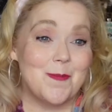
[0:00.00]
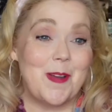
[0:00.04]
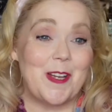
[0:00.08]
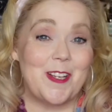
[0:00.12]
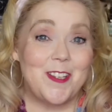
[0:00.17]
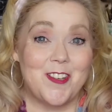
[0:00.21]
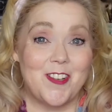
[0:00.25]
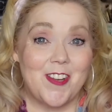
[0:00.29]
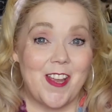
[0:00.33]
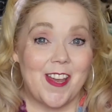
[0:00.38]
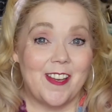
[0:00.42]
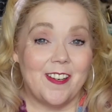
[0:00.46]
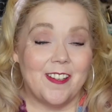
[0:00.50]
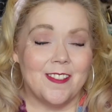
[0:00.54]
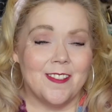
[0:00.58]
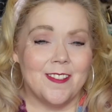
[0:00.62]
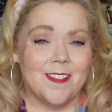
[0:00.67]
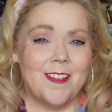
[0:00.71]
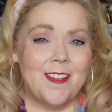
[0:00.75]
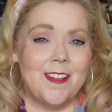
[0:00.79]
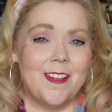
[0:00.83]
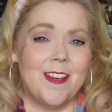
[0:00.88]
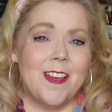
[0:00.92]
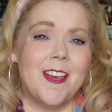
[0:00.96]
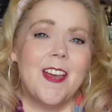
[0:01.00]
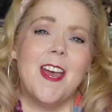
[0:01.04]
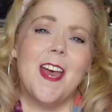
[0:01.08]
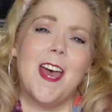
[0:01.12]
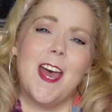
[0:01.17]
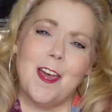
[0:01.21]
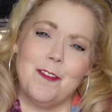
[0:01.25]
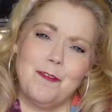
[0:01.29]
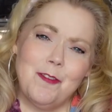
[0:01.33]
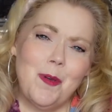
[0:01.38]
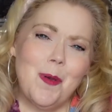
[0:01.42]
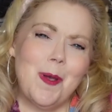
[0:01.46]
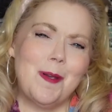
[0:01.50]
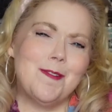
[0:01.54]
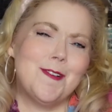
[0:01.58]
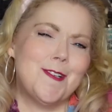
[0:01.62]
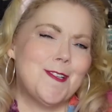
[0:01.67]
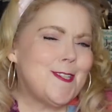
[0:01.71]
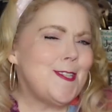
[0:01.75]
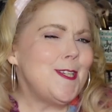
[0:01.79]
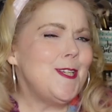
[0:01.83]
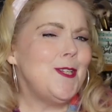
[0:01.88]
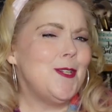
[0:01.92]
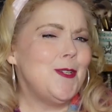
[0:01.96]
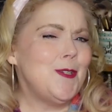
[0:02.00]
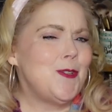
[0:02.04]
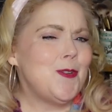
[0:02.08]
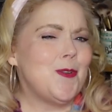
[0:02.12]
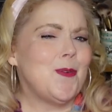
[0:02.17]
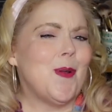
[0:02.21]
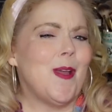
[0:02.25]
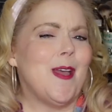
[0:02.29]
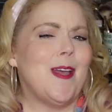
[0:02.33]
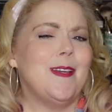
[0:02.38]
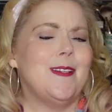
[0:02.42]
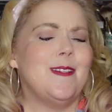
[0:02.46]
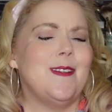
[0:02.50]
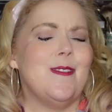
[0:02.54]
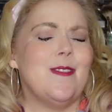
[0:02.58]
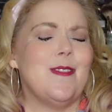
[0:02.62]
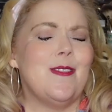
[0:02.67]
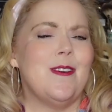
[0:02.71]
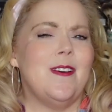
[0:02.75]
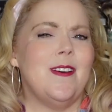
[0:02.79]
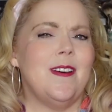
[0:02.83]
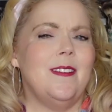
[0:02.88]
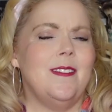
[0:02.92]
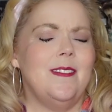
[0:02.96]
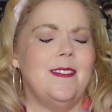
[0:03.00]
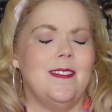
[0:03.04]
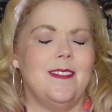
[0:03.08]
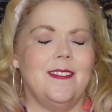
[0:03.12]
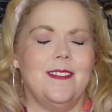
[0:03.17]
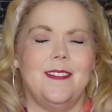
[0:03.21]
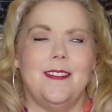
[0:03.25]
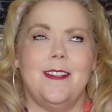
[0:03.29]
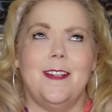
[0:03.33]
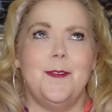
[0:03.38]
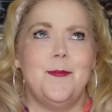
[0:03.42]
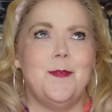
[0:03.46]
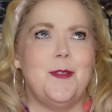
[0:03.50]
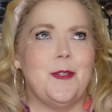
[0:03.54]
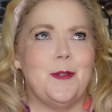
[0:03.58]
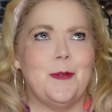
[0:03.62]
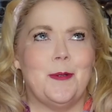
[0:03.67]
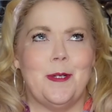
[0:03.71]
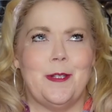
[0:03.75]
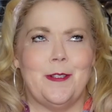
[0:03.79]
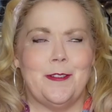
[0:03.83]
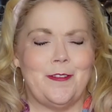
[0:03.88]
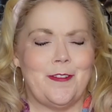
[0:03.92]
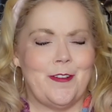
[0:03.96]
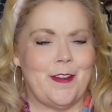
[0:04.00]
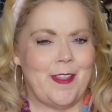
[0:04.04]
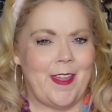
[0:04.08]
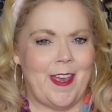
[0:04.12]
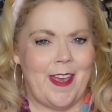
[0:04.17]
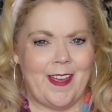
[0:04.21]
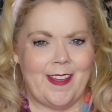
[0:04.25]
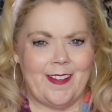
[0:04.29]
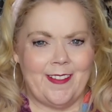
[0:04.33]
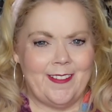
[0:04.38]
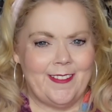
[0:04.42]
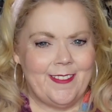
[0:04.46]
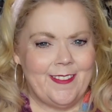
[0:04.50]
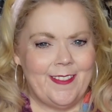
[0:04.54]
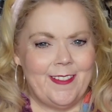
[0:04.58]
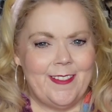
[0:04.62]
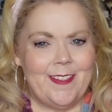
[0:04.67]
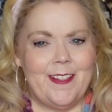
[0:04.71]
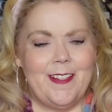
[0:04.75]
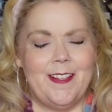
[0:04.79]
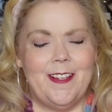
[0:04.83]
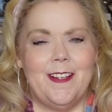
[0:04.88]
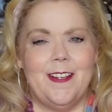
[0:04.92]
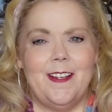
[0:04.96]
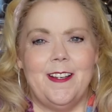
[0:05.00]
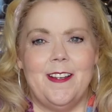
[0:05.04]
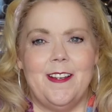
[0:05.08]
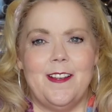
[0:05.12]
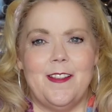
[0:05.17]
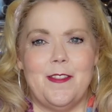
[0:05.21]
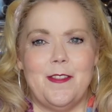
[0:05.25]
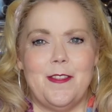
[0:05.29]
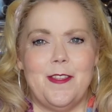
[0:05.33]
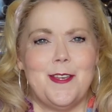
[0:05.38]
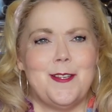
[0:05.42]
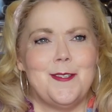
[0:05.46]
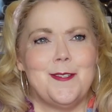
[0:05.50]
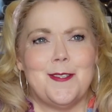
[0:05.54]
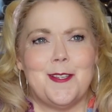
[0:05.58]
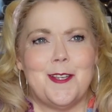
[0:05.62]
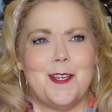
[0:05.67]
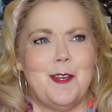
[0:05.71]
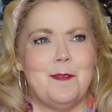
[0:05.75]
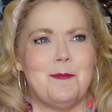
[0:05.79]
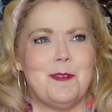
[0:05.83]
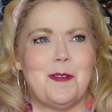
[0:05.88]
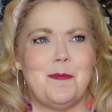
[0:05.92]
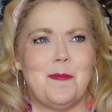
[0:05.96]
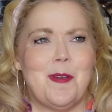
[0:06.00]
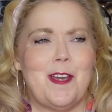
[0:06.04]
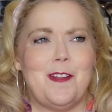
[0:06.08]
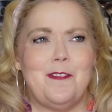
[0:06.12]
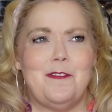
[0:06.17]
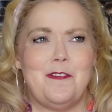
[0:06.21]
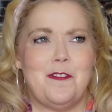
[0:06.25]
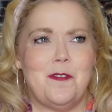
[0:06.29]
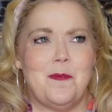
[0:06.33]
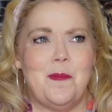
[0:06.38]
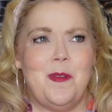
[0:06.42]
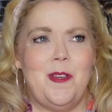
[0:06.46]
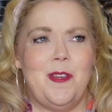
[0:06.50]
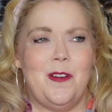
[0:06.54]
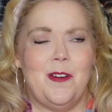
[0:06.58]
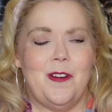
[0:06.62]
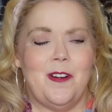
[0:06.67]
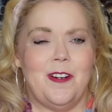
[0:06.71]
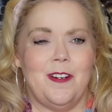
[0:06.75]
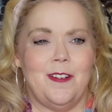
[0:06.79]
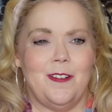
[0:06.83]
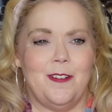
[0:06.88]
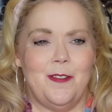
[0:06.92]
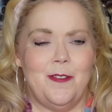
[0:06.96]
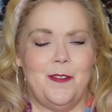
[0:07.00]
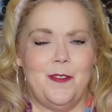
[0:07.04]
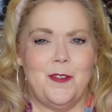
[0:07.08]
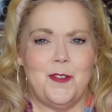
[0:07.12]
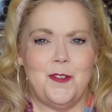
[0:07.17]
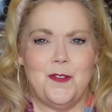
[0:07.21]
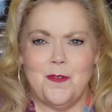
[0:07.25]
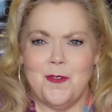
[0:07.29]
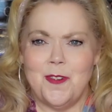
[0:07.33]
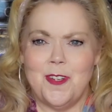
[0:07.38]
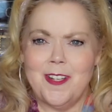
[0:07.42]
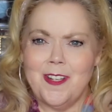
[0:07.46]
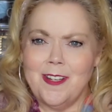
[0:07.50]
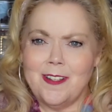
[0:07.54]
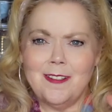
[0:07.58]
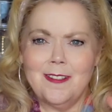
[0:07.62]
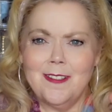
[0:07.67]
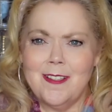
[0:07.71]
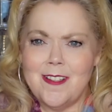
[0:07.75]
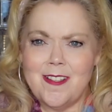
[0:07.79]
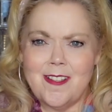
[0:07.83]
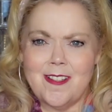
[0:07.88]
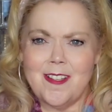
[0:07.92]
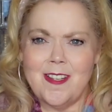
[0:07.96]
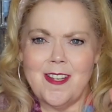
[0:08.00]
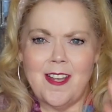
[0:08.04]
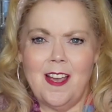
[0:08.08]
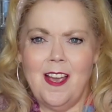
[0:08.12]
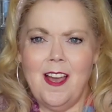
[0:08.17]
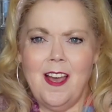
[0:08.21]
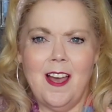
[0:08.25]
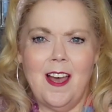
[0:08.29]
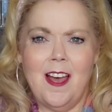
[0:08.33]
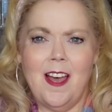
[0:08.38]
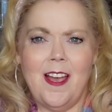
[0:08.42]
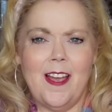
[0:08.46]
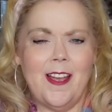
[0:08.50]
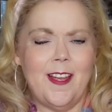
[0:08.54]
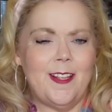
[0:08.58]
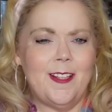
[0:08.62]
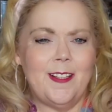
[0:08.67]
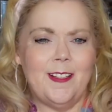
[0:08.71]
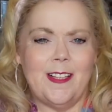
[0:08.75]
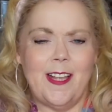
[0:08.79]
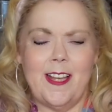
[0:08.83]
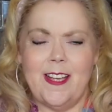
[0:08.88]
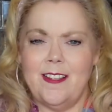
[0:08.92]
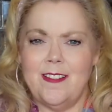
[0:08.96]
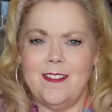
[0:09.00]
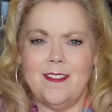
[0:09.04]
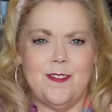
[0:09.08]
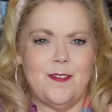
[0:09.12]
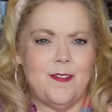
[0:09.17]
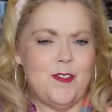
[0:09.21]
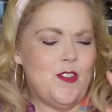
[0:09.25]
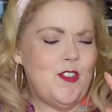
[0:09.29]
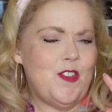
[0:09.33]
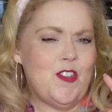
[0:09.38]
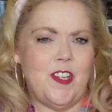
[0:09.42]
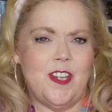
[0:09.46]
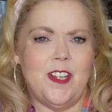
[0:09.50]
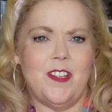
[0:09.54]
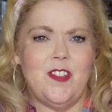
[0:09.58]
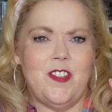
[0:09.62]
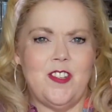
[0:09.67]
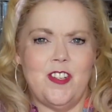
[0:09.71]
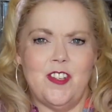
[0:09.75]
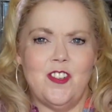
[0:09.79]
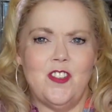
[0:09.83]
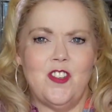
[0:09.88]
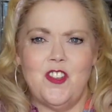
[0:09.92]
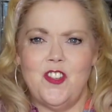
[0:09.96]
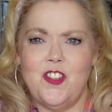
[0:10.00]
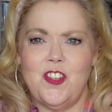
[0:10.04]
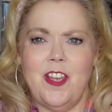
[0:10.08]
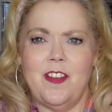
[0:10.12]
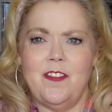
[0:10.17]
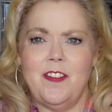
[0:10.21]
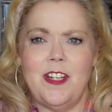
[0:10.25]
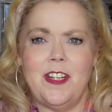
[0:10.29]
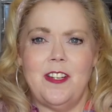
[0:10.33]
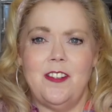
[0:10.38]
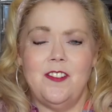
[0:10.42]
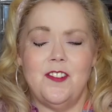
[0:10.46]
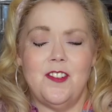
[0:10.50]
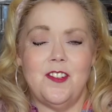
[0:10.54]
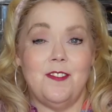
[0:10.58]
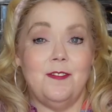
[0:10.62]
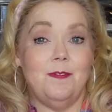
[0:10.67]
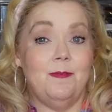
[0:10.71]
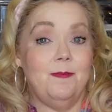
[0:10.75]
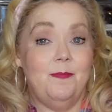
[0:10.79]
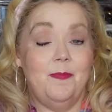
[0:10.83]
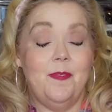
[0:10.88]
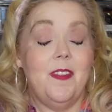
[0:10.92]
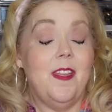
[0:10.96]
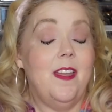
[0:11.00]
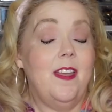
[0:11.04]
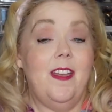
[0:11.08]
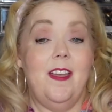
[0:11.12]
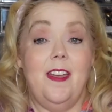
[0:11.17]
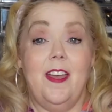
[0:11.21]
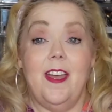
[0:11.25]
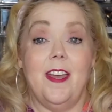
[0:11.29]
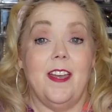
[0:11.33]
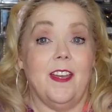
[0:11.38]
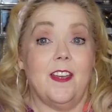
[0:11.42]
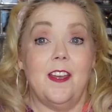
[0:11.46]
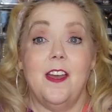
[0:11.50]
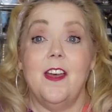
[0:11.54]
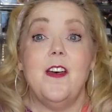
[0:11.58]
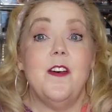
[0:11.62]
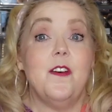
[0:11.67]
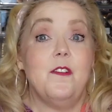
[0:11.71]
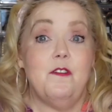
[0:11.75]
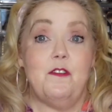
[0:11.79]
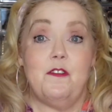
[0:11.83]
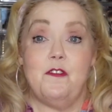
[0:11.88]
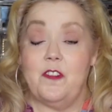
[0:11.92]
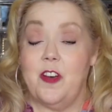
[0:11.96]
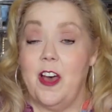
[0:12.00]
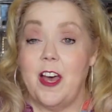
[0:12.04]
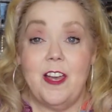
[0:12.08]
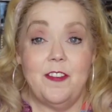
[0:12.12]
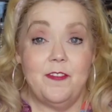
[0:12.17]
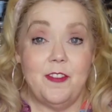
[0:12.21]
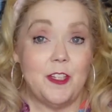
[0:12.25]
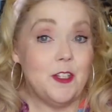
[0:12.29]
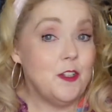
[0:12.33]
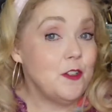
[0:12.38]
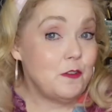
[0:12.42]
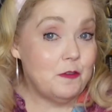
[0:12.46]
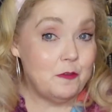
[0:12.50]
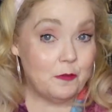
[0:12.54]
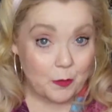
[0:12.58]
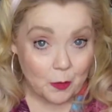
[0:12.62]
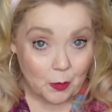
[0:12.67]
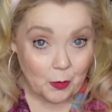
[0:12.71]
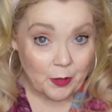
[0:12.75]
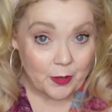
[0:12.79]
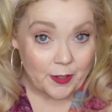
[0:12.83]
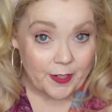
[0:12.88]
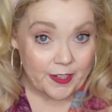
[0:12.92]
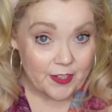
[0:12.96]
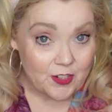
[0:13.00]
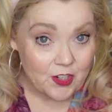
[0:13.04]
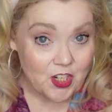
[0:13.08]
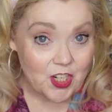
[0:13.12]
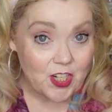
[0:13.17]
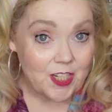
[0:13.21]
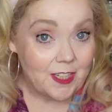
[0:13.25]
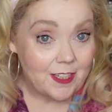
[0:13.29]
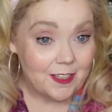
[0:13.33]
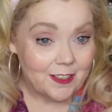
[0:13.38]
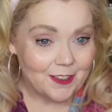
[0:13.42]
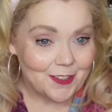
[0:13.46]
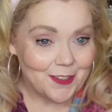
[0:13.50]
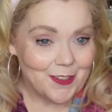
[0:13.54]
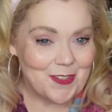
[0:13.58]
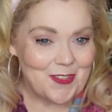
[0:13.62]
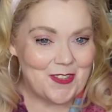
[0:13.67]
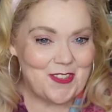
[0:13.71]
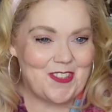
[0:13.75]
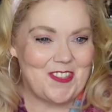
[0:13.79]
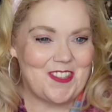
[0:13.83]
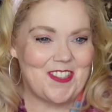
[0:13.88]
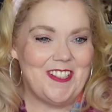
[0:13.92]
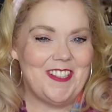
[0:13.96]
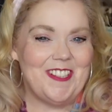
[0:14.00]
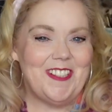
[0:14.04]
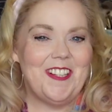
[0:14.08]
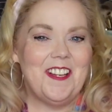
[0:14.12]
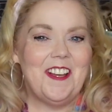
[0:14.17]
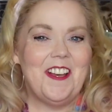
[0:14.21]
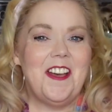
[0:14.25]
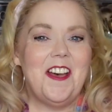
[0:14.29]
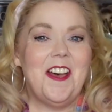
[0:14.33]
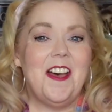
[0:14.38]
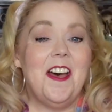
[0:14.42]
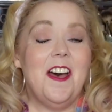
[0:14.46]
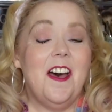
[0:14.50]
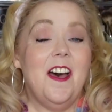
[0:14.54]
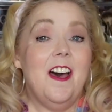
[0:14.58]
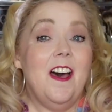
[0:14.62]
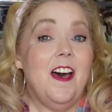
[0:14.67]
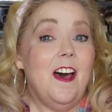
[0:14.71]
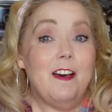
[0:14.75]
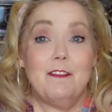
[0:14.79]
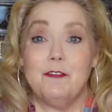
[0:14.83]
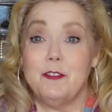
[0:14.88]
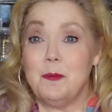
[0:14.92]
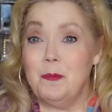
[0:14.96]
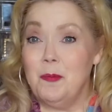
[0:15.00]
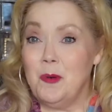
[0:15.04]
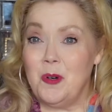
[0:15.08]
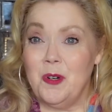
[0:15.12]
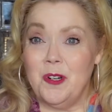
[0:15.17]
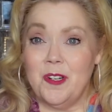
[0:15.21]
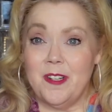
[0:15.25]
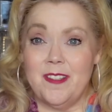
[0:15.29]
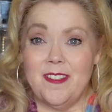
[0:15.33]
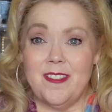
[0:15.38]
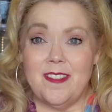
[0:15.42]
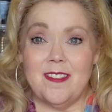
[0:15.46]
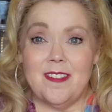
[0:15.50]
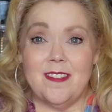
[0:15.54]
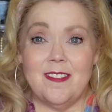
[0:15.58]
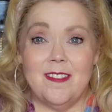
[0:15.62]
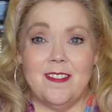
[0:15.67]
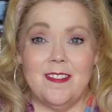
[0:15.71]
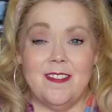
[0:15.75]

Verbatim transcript: my channel. Have you ever seen a trend and thought, I'm too old for that? Things that come to mind for me are those ridiculously high, like six inch, seven inch, heck, five inch, four inch heels, hoverboards.